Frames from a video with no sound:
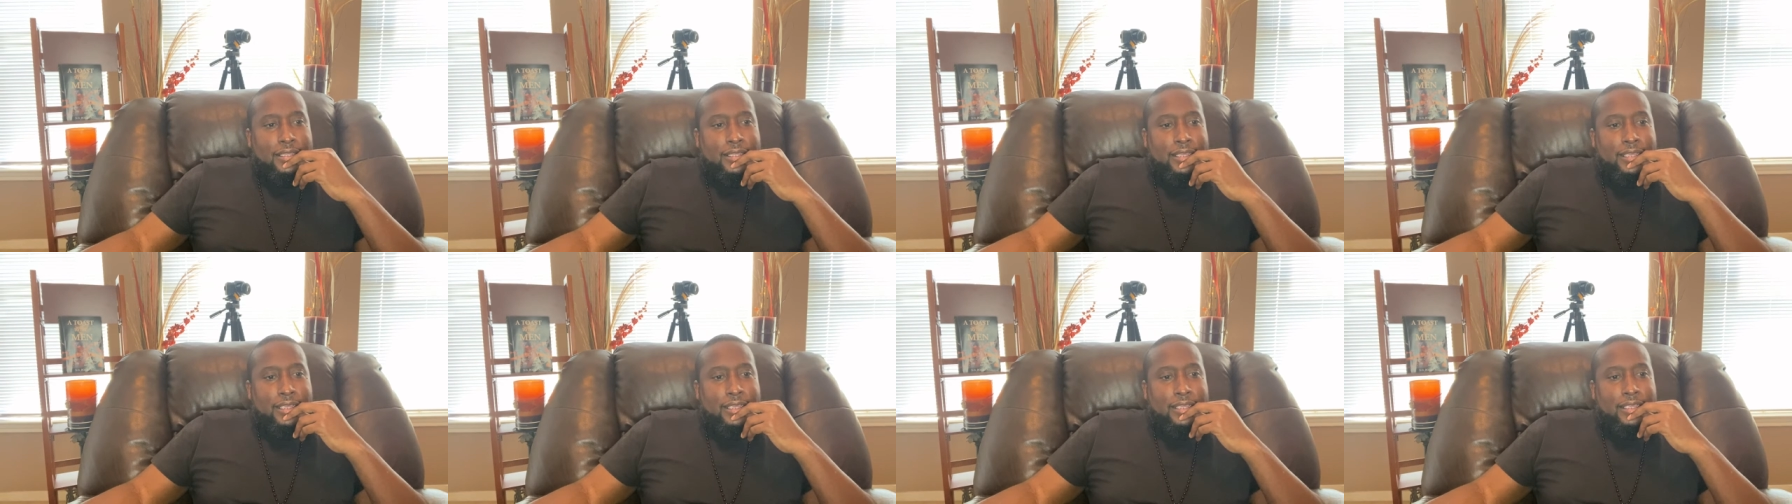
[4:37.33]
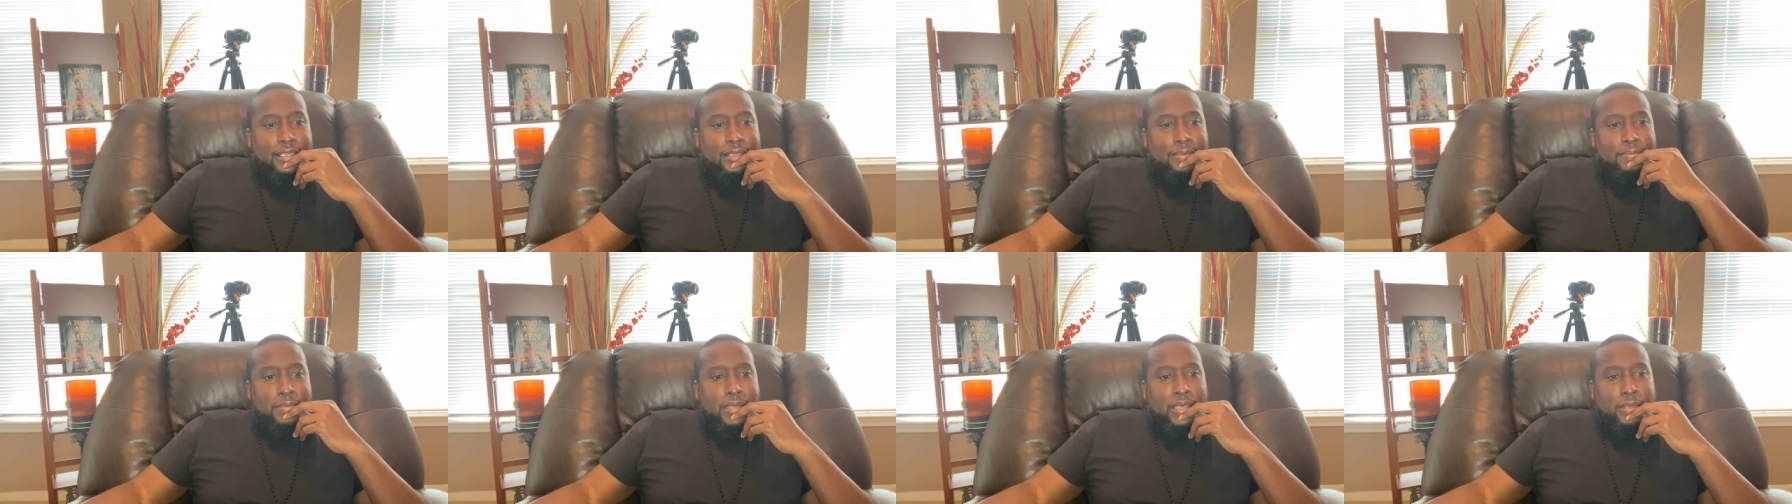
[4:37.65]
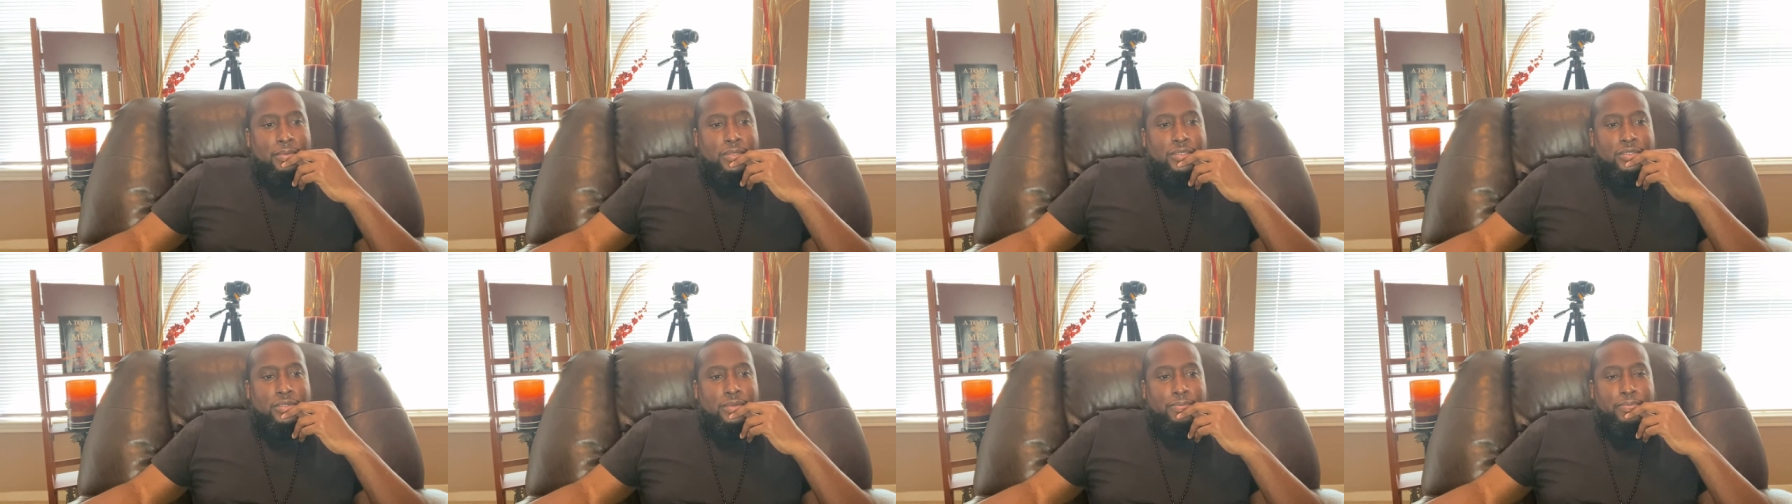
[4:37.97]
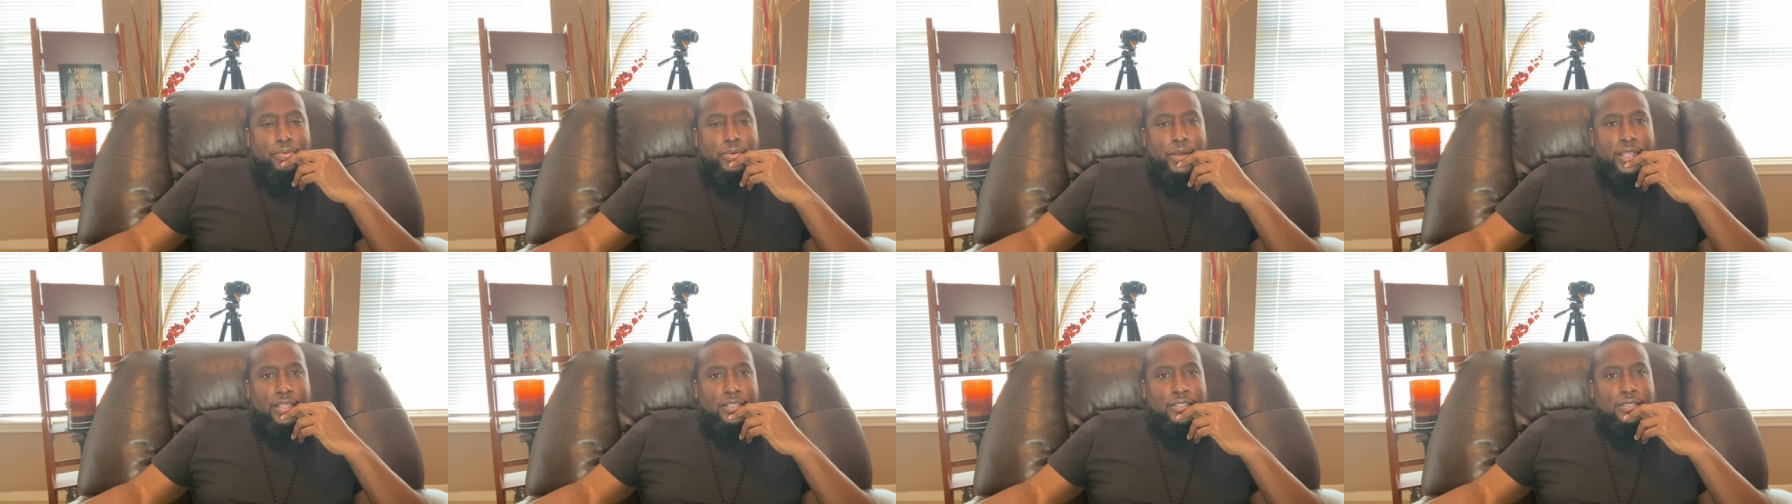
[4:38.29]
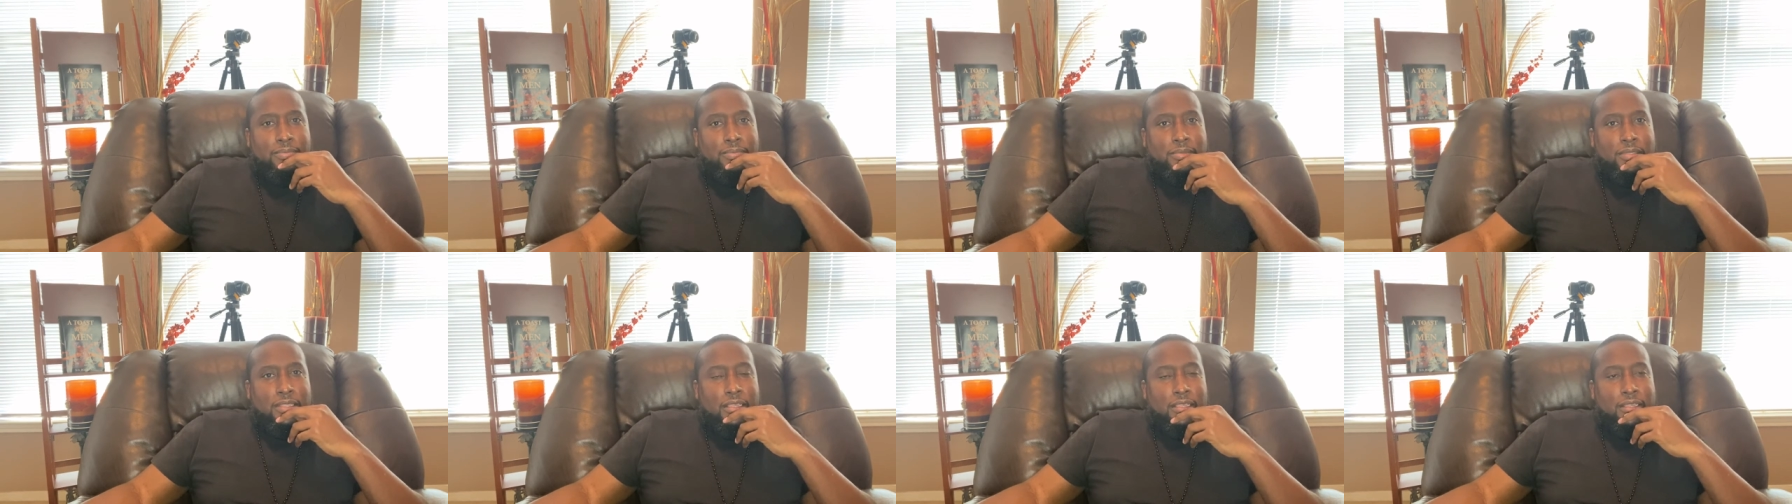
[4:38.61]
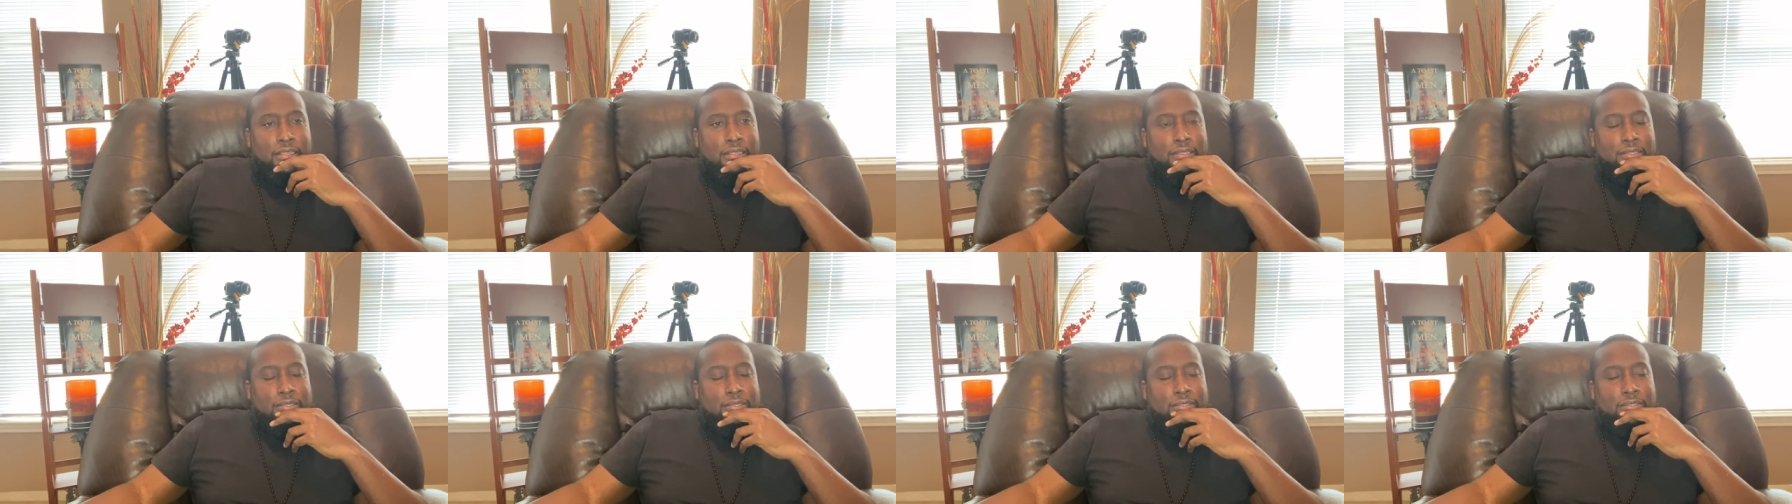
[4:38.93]
And he maybe suppressed some
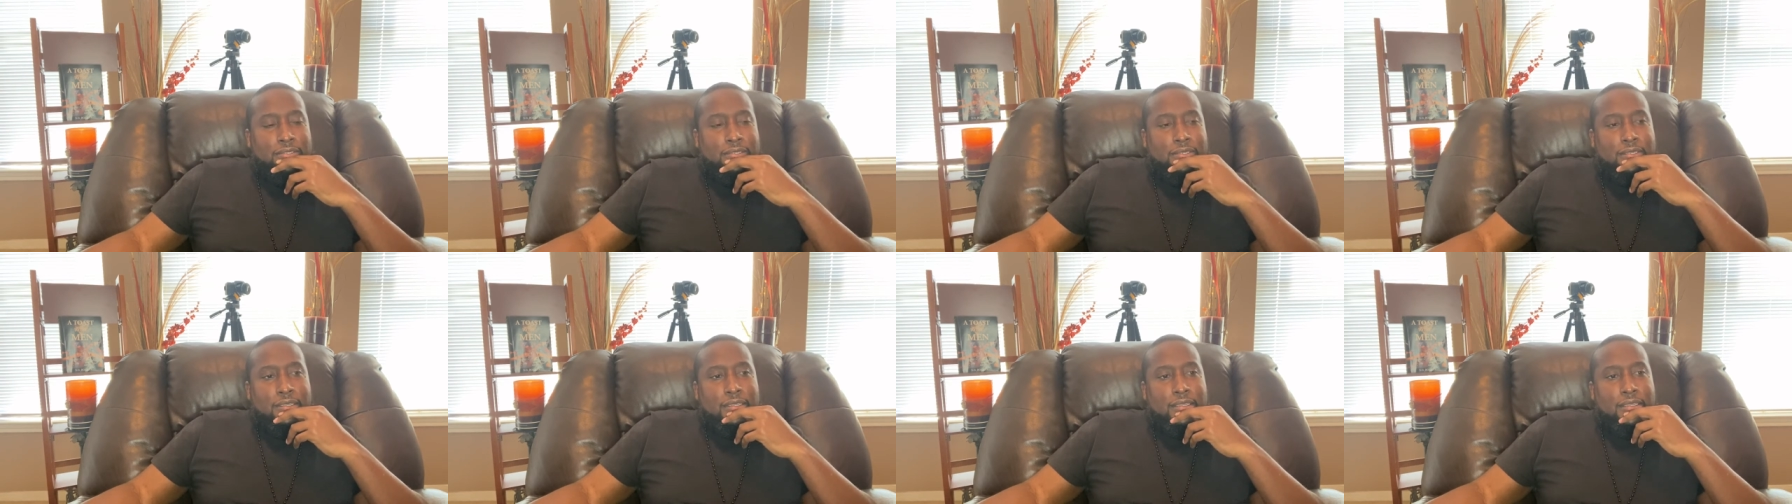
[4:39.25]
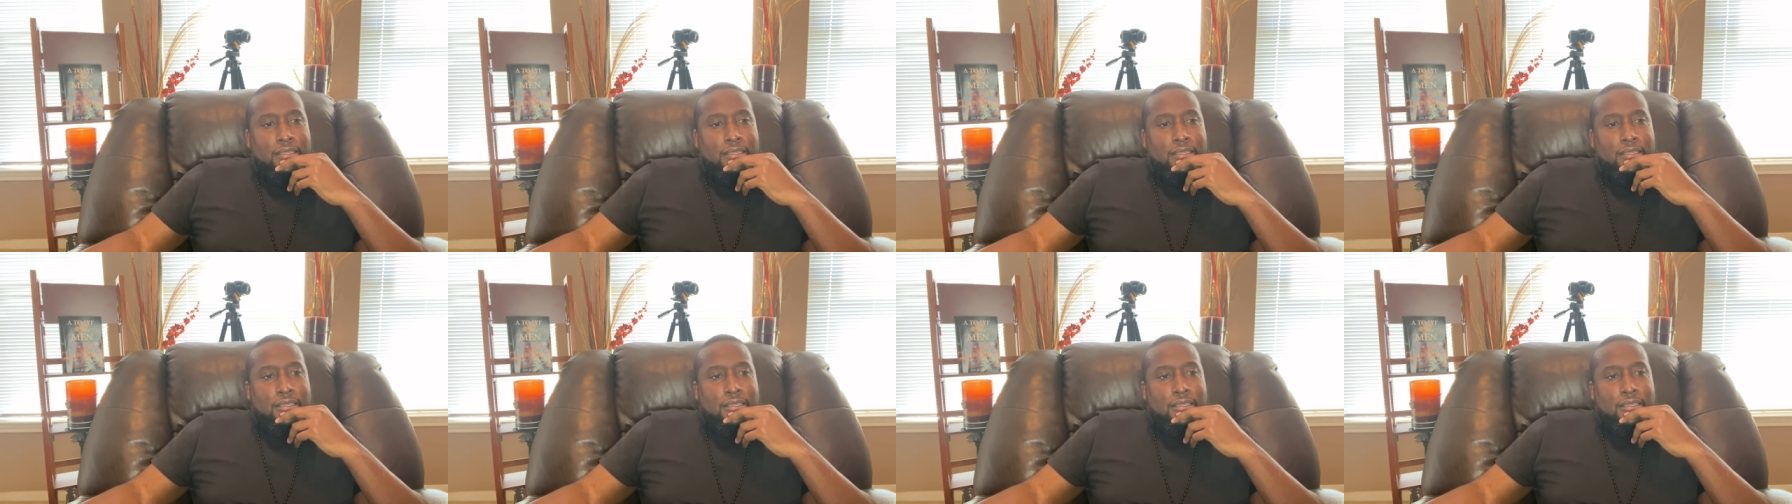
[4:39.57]
things.